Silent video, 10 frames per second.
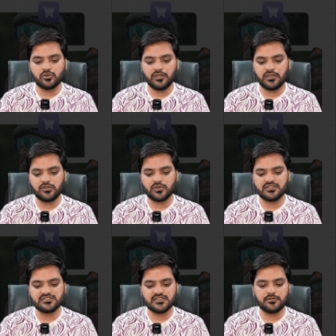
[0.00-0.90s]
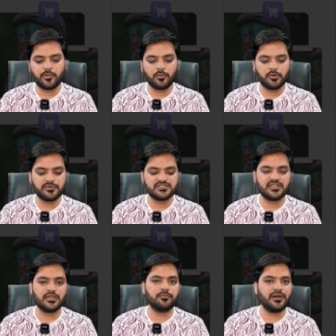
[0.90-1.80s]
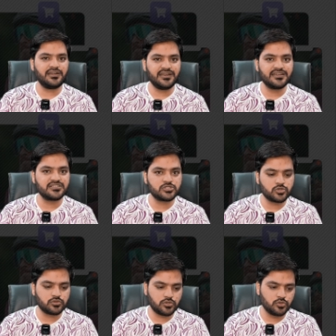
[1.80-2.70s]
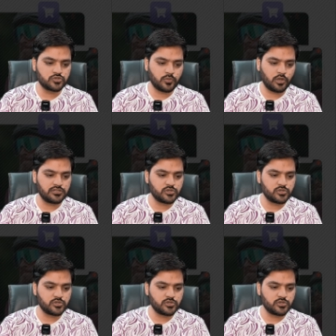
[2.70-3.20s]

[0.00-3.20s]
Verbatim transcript: So here you can say the pop-up is there, but it is too small.